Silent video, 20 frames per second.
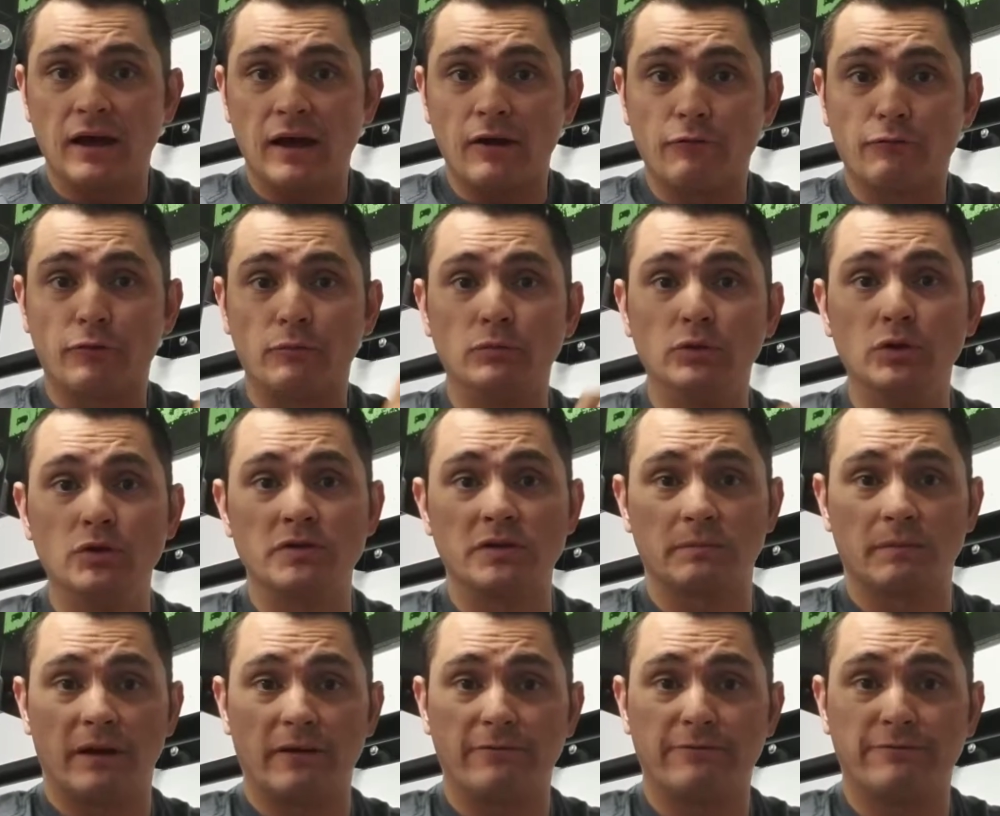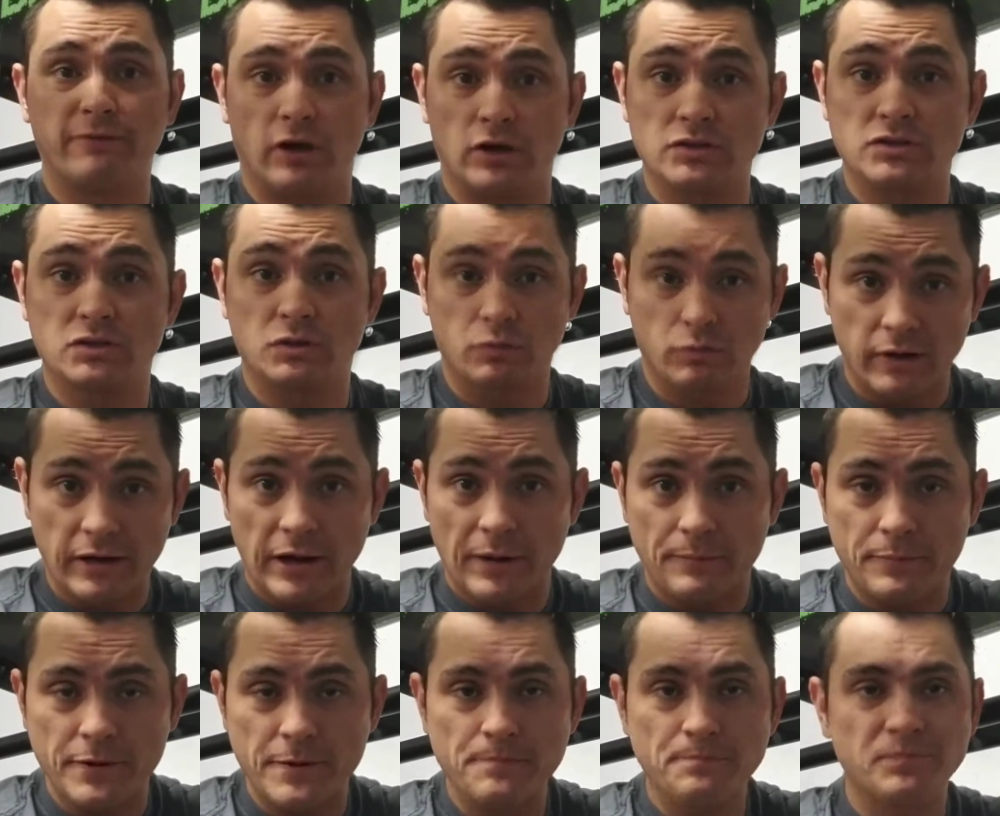from losing my false
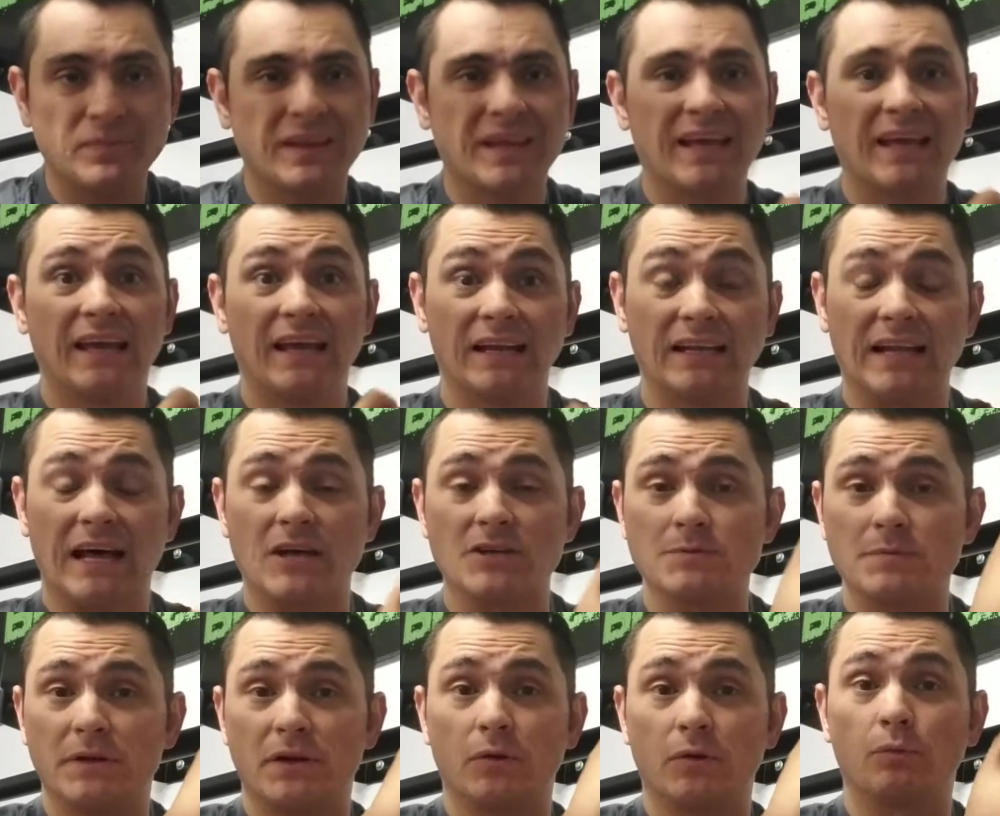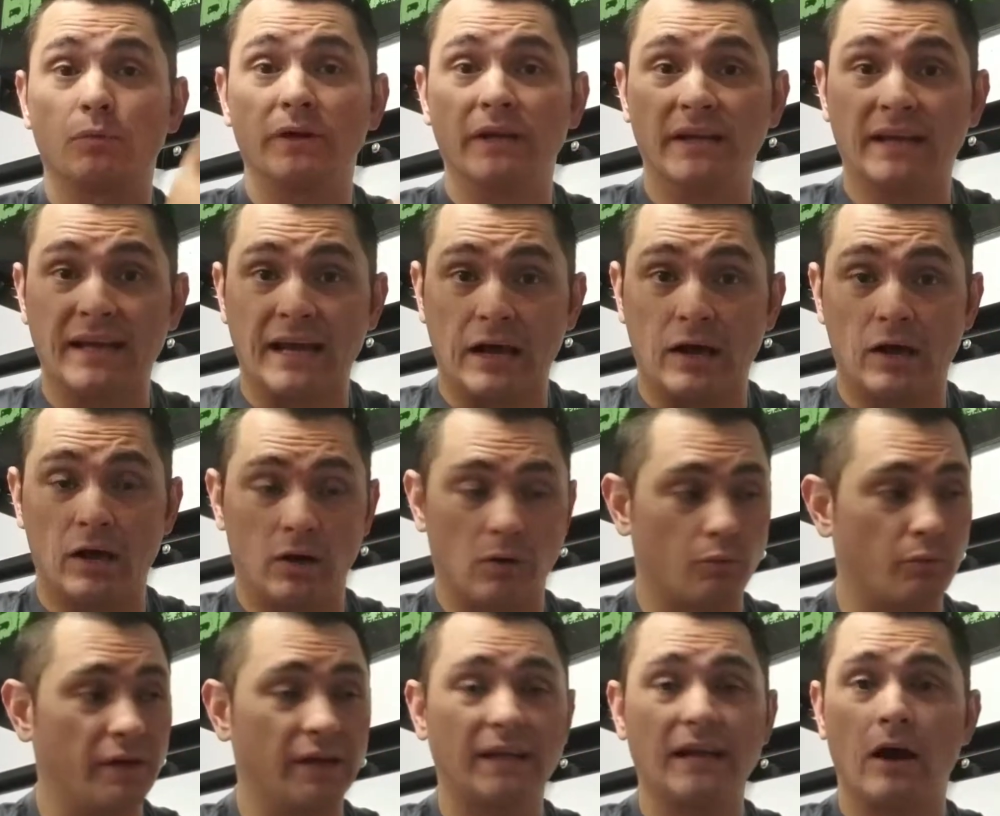grip, it allows me to
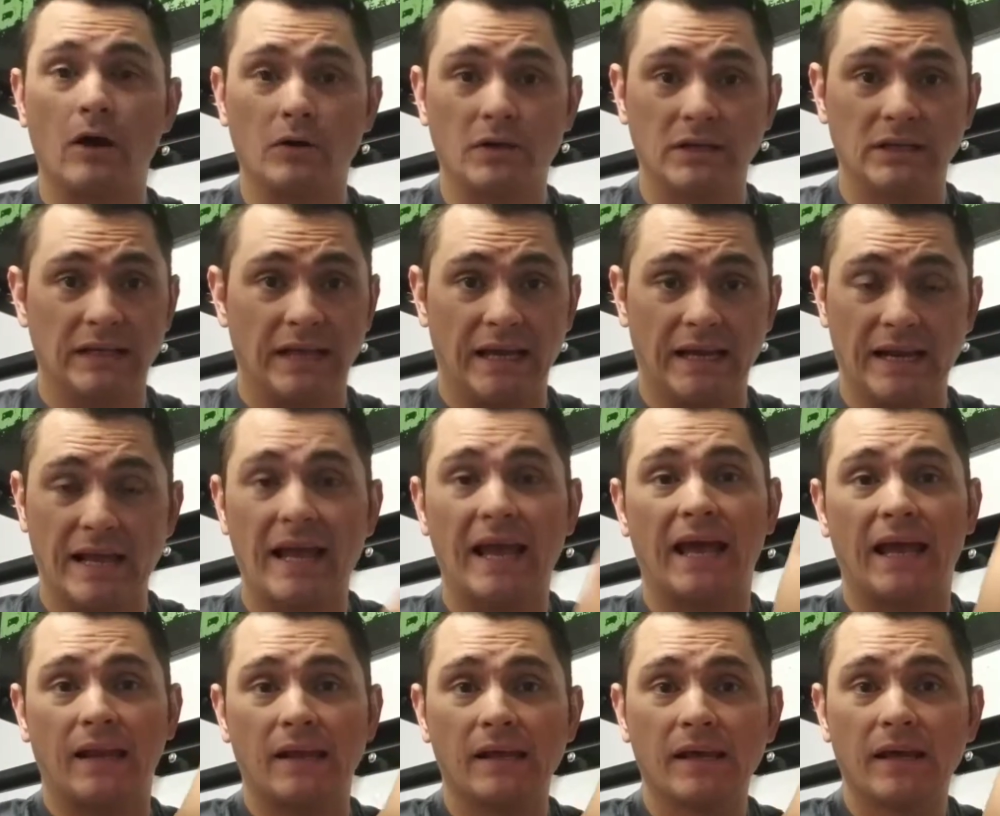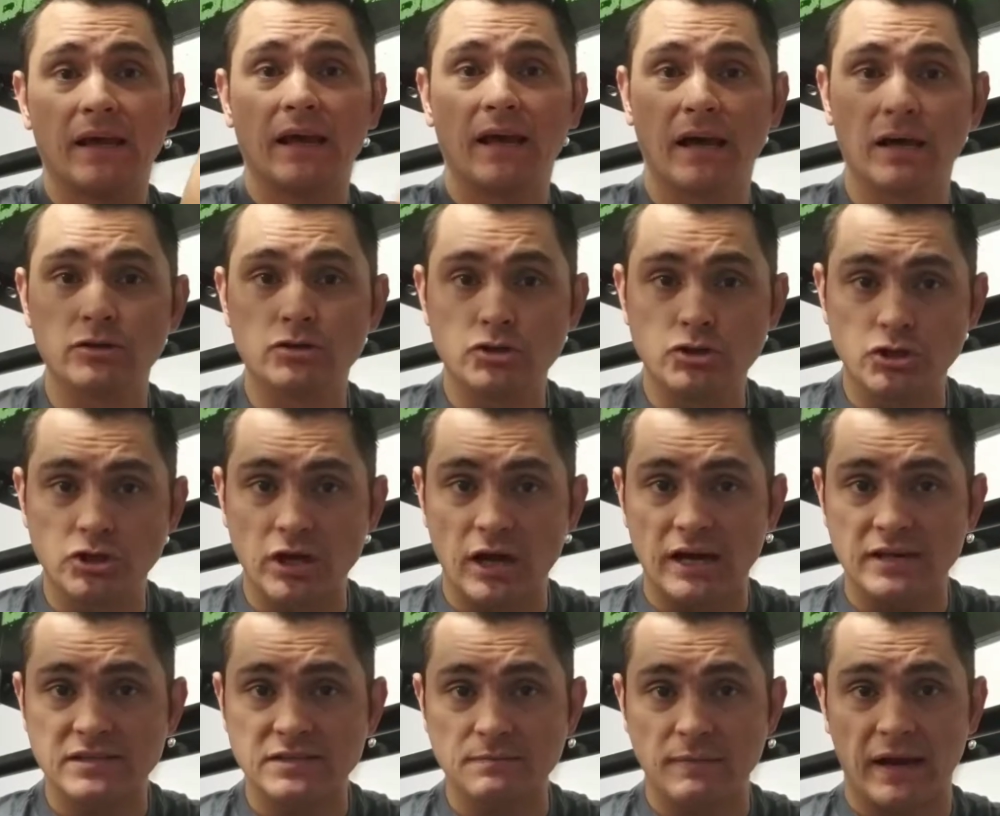recalculate and
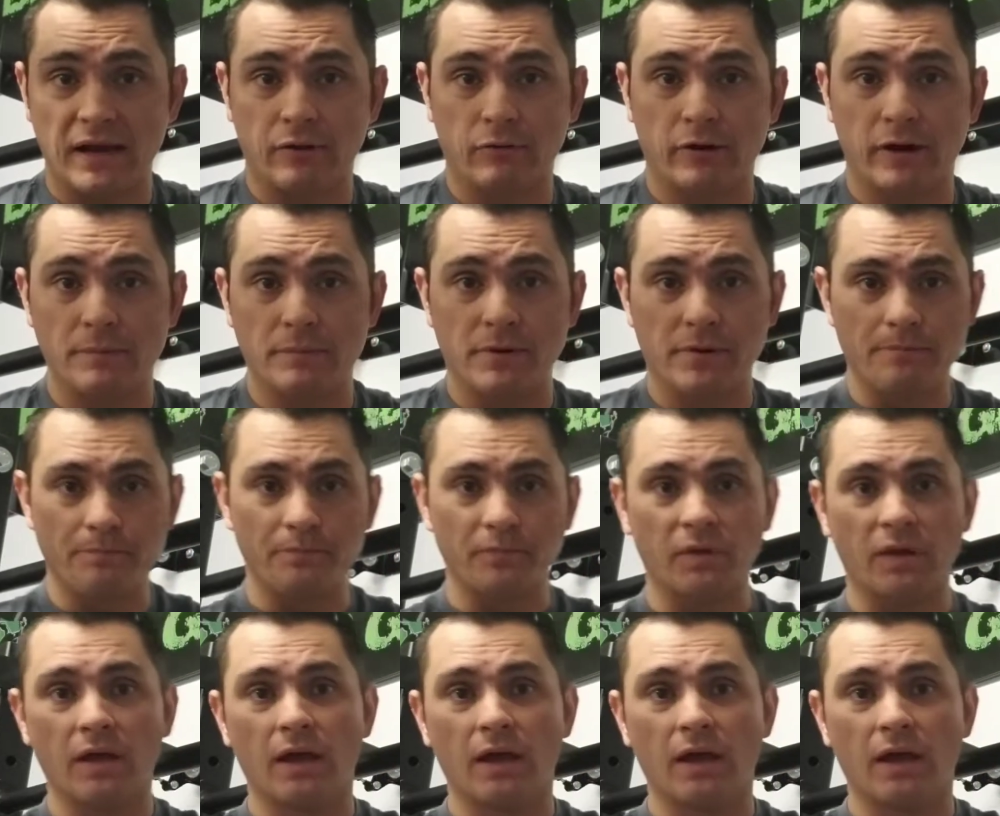adjust my grip.